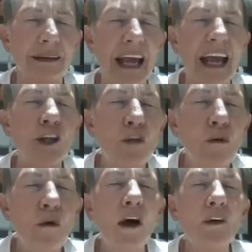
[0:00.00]
And
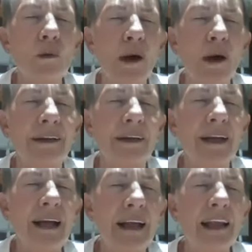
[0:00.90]
you are the one
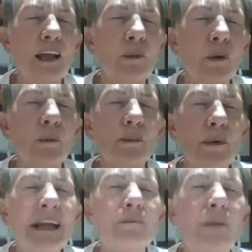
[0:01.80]
that will
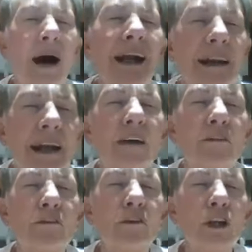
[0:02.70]
bring my
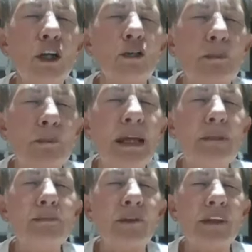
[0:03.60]
love to
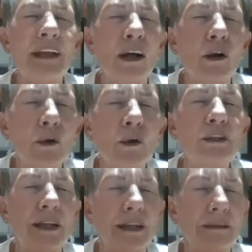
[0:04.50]
people that are
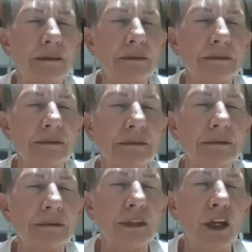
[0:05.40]
hurting,
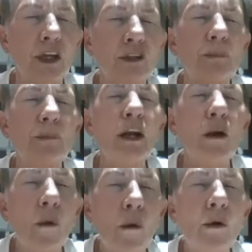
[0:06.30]
to
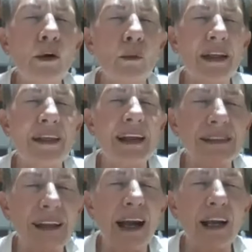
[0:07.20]
bring order where
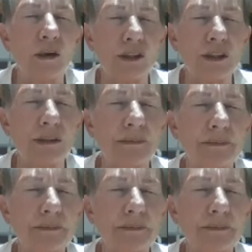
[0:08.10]
there's chaos.